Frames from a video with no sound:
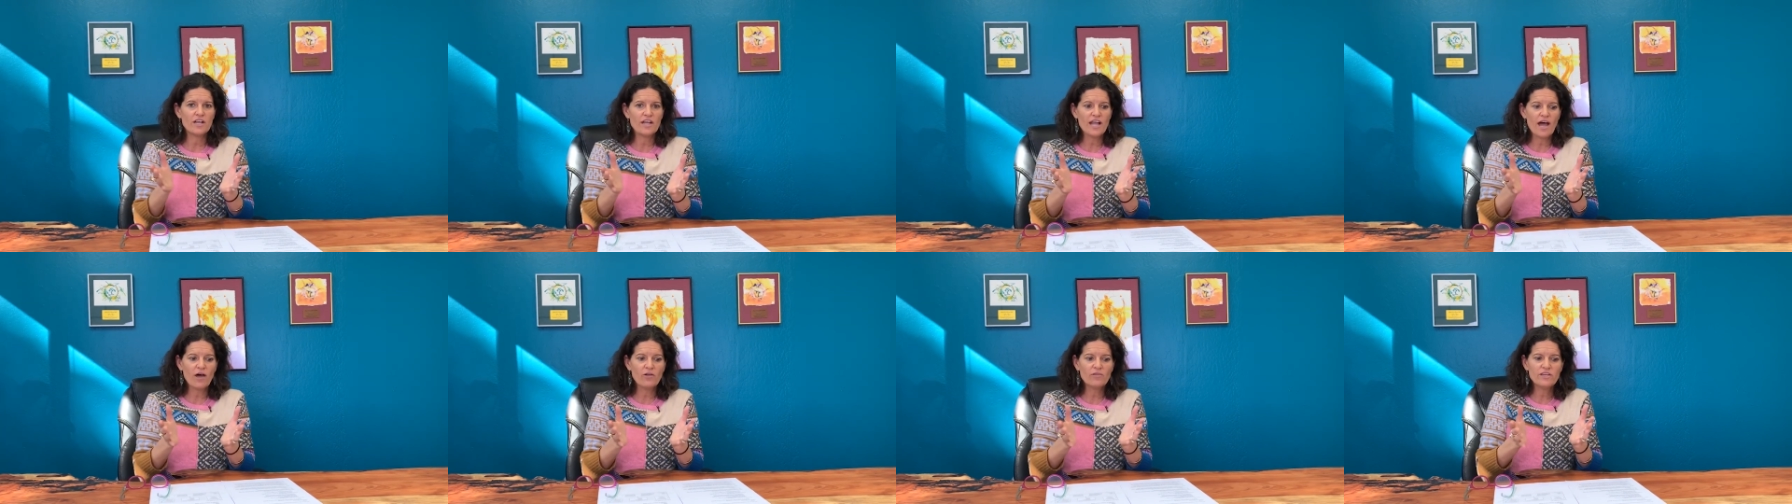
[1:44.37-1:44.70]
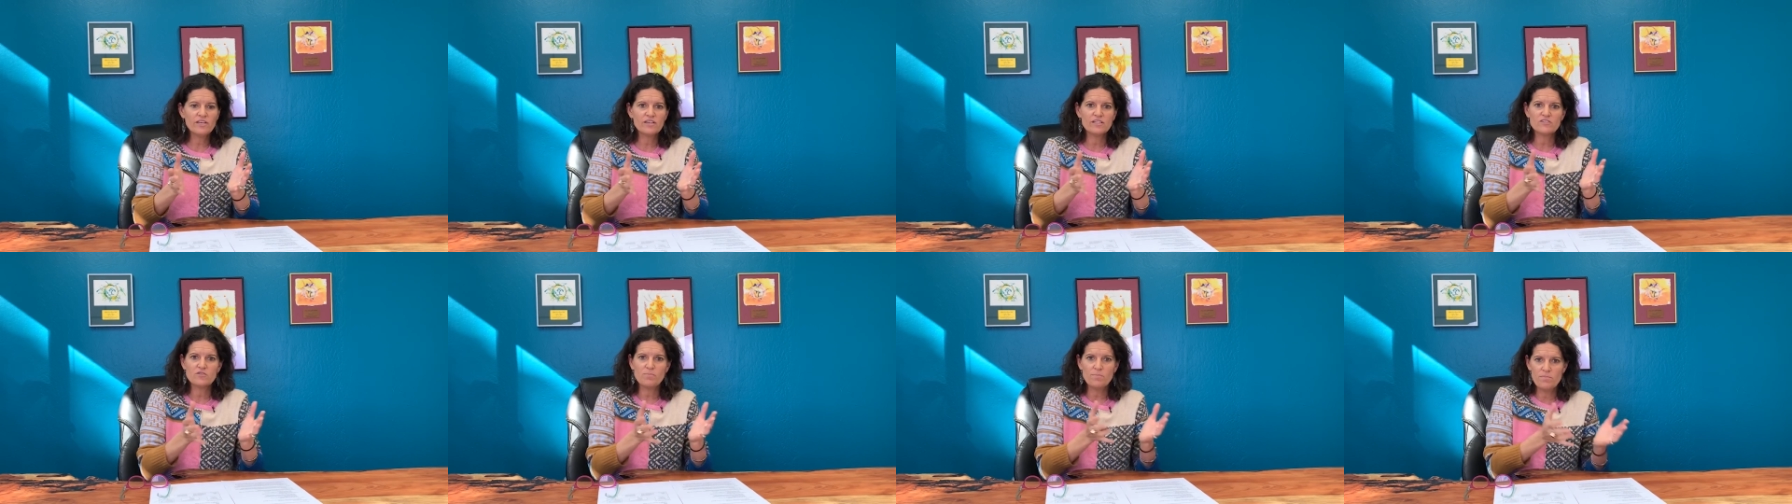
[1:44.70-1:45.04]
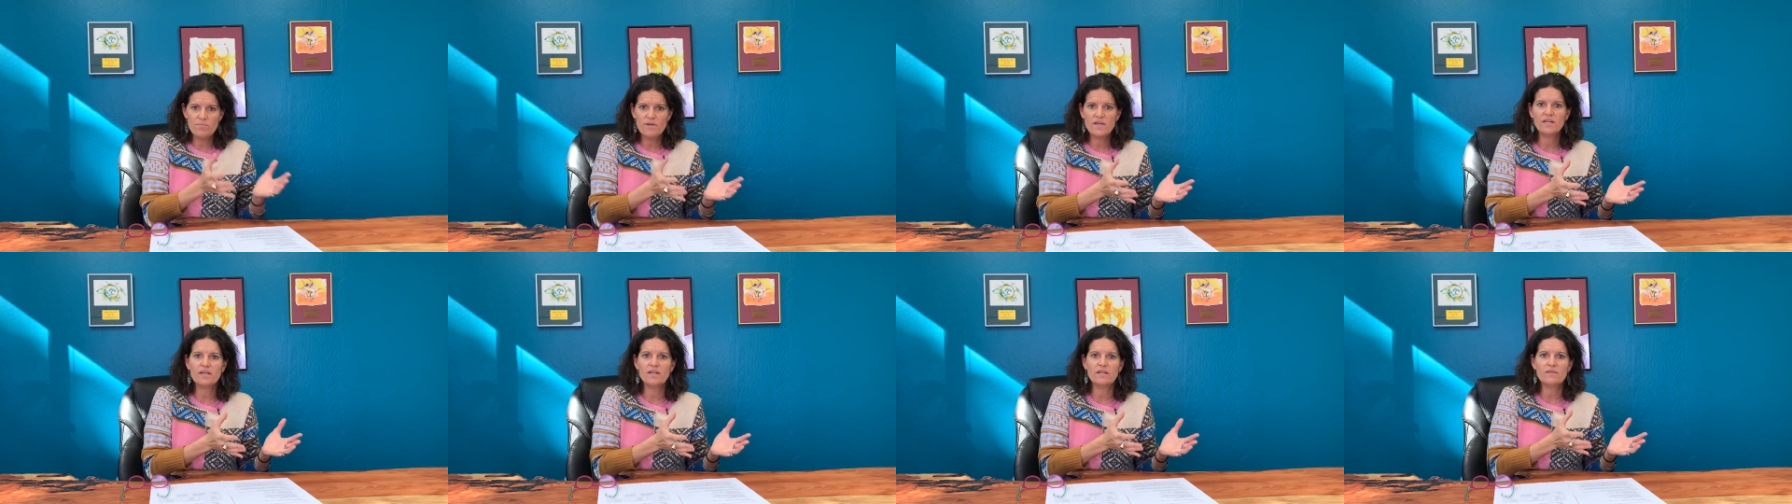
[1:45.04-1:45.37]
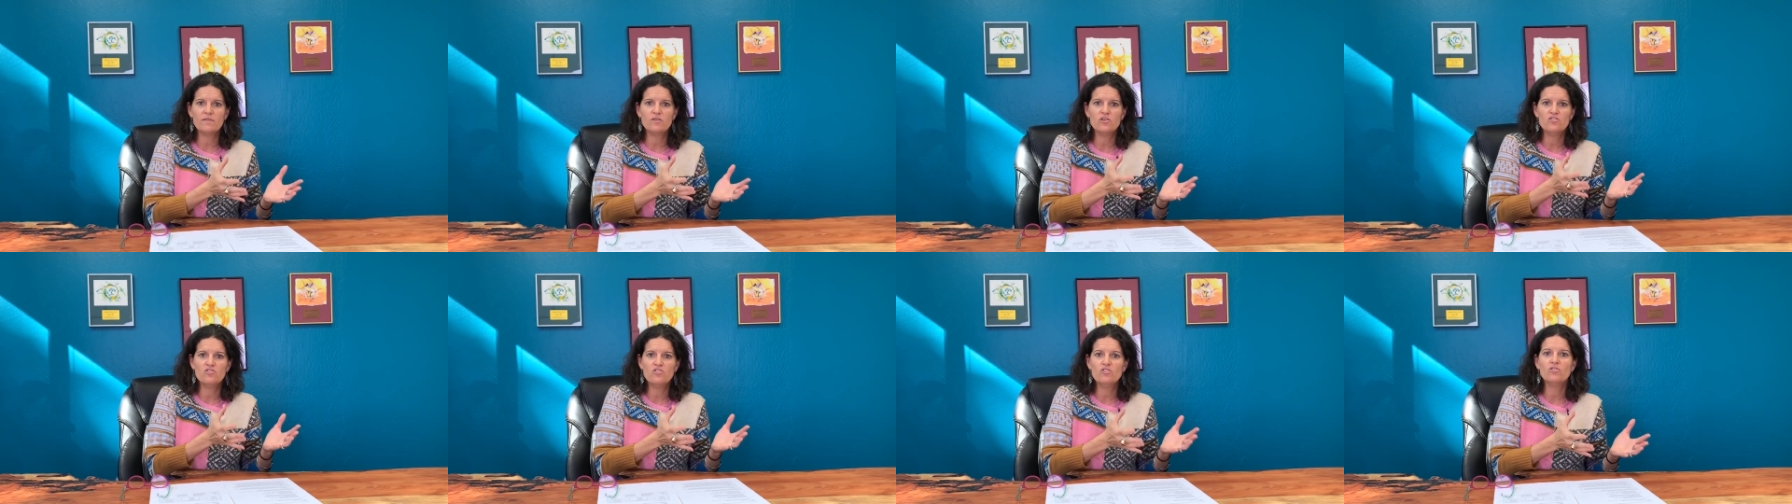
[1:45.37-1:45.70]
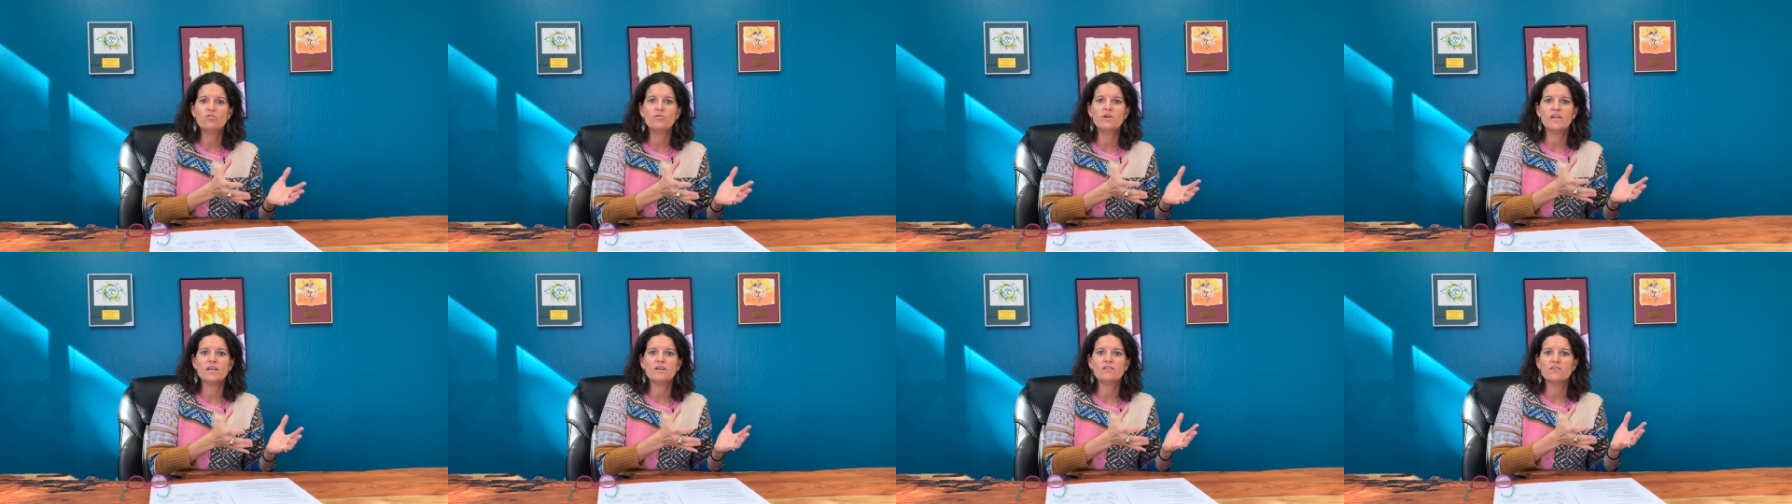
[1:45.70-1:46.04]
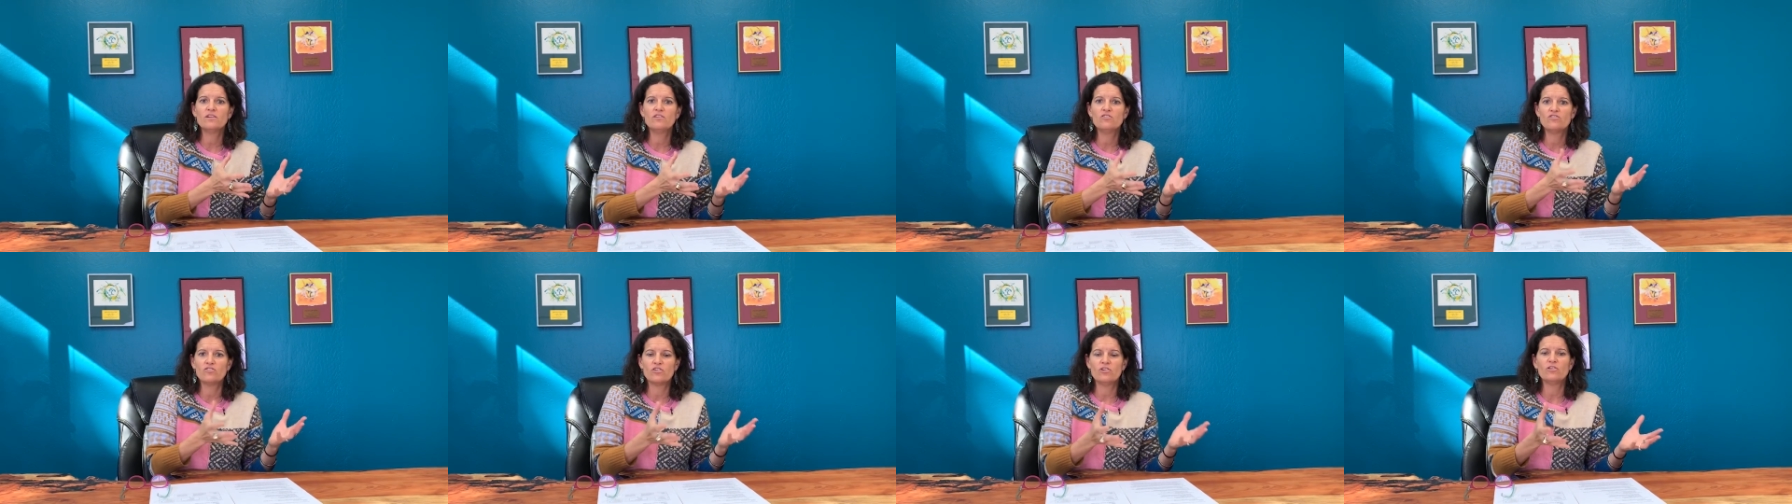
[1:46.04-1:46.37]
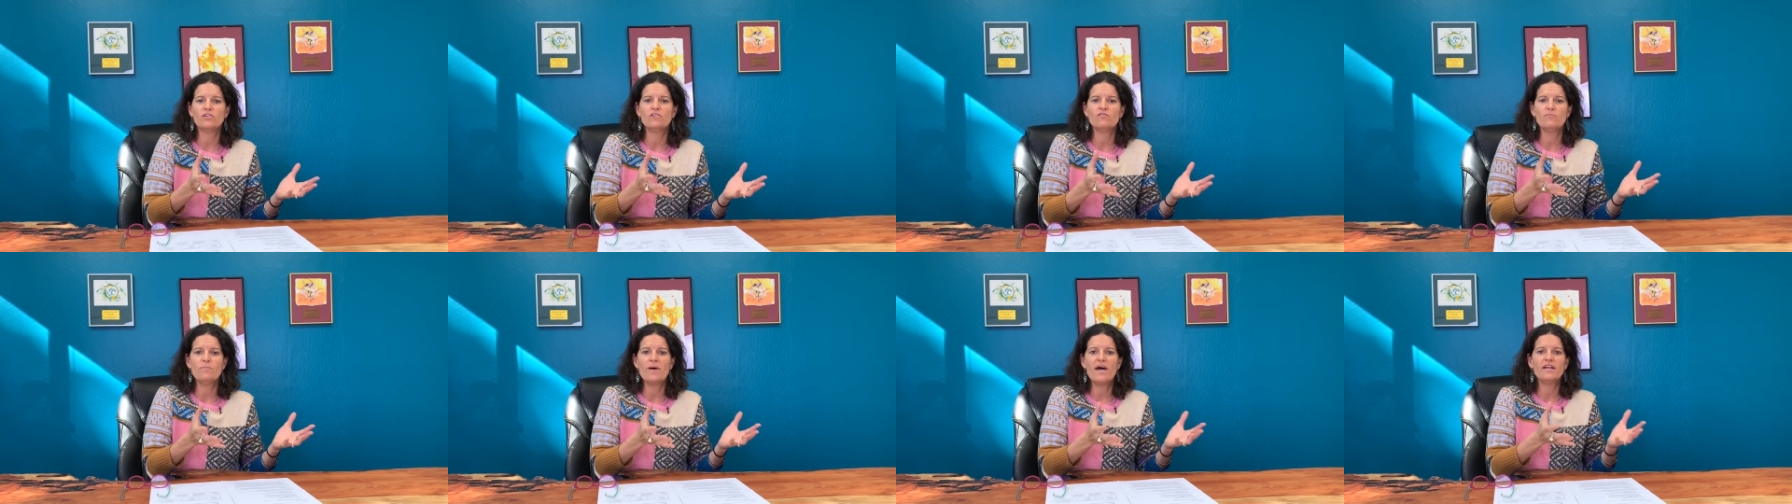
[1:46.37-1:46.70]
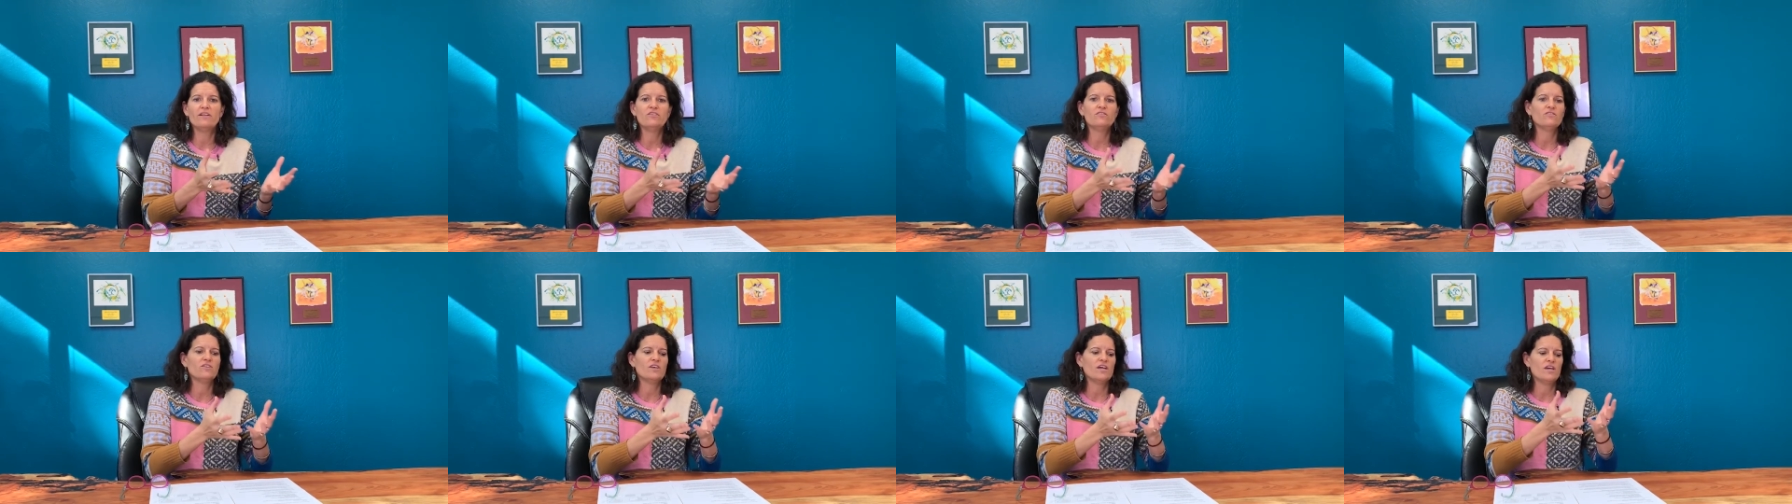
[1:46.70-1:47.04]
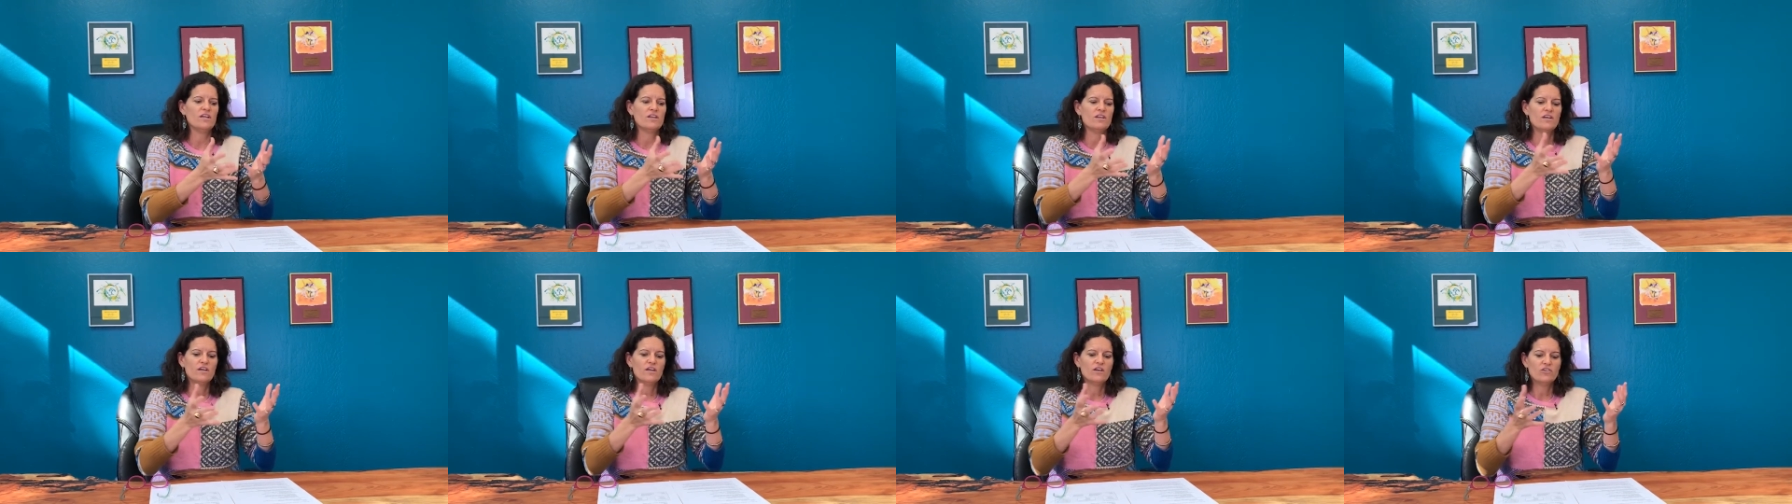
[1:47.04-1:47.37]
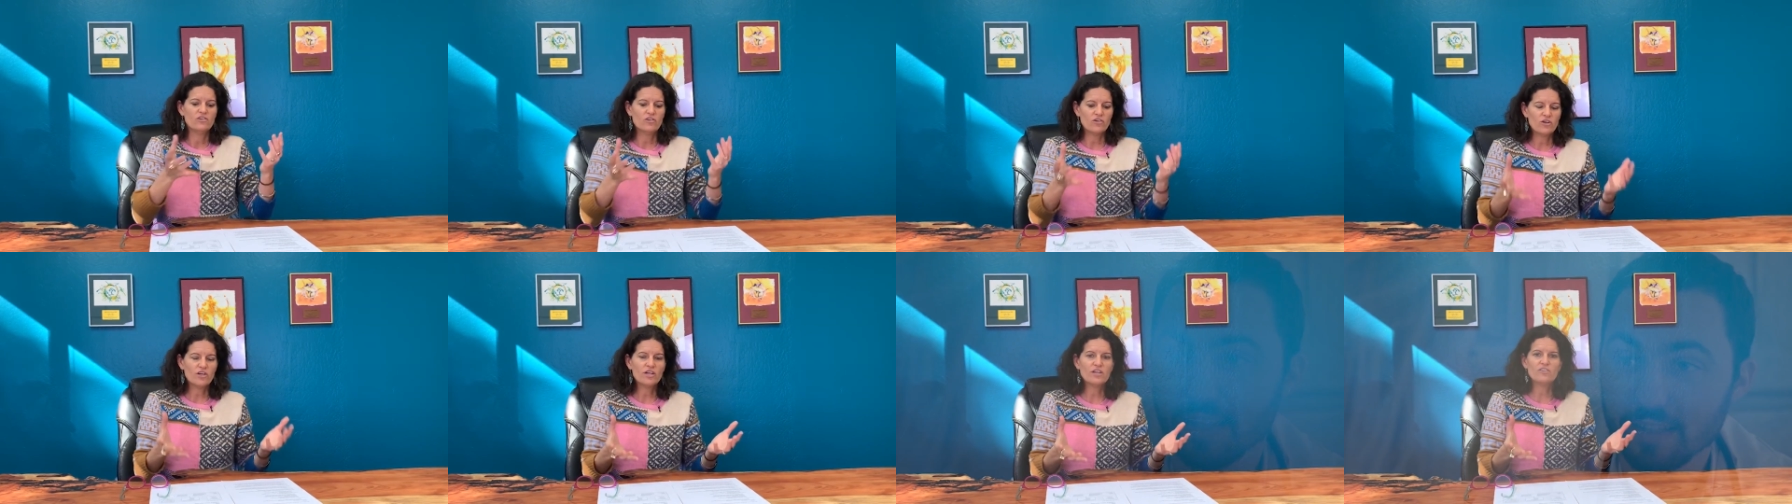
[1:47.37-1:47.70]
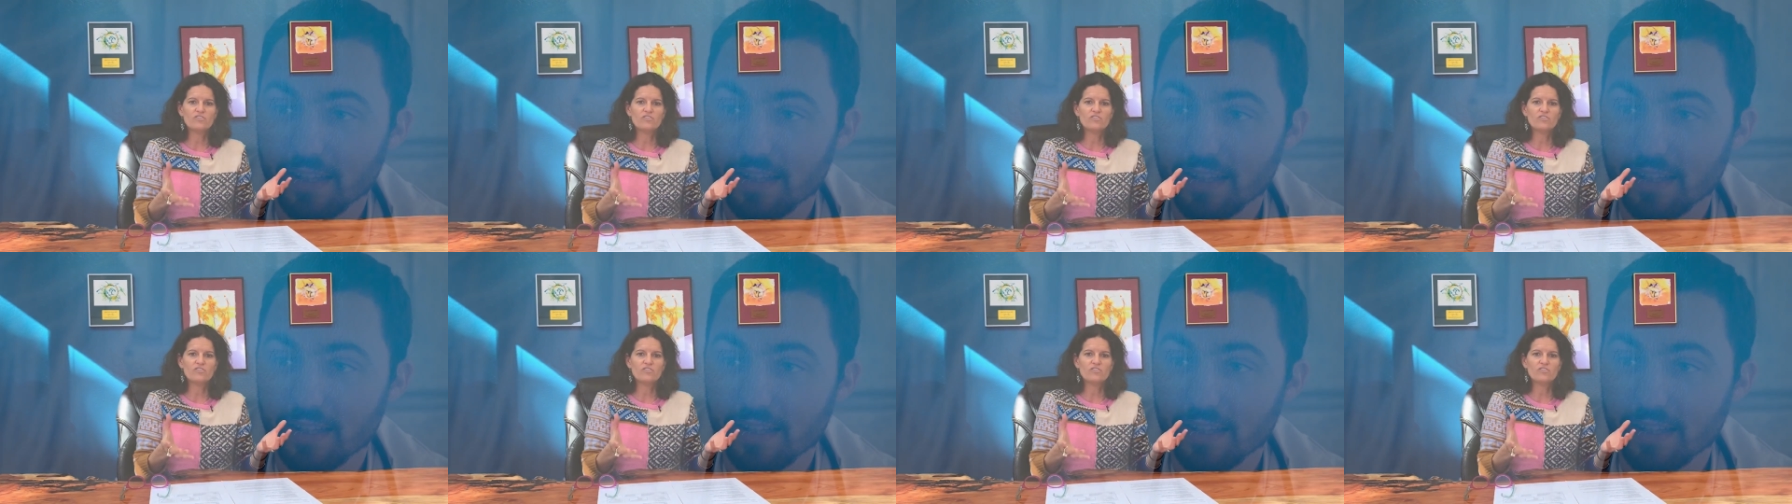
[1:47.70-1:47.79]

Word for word: now that it's been in the New England Journal of Medicine, you're going to